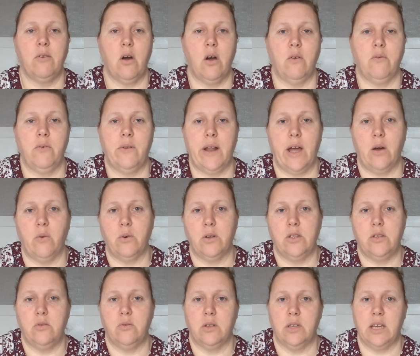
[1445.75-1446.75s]
half an hour,
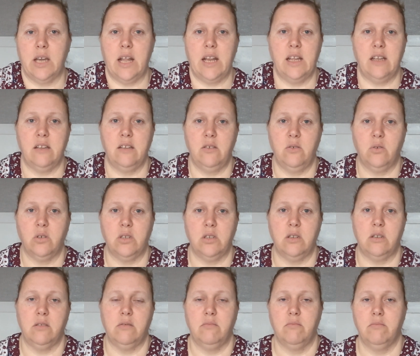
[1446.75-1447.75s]
you can get it, we
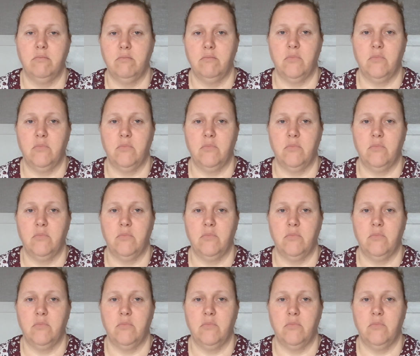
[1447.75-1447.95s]
can